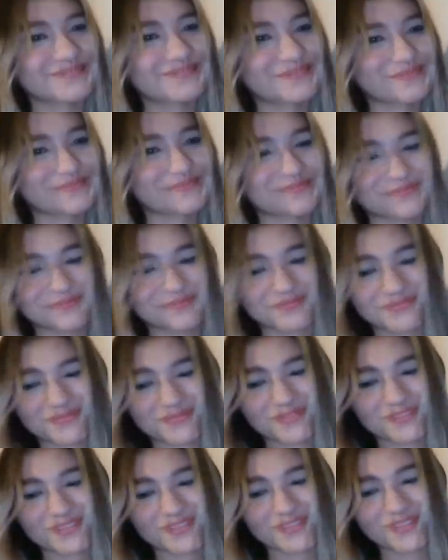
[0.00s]

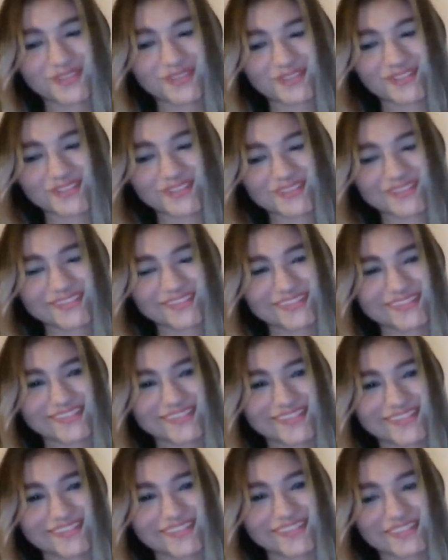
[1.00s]

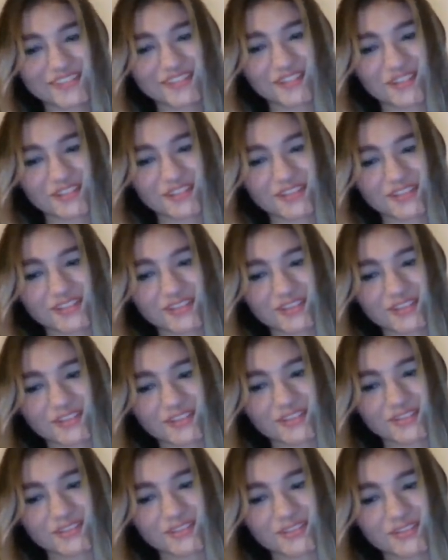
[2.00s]

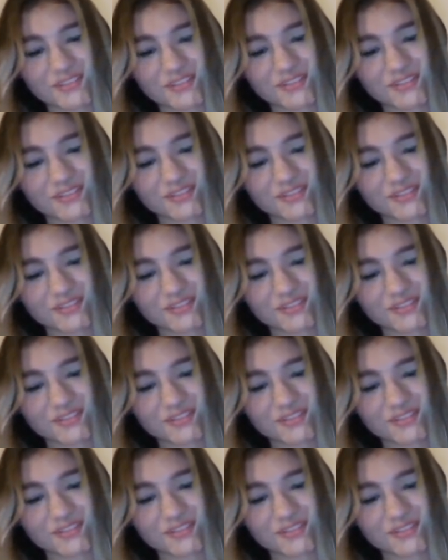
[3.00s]
[no speech]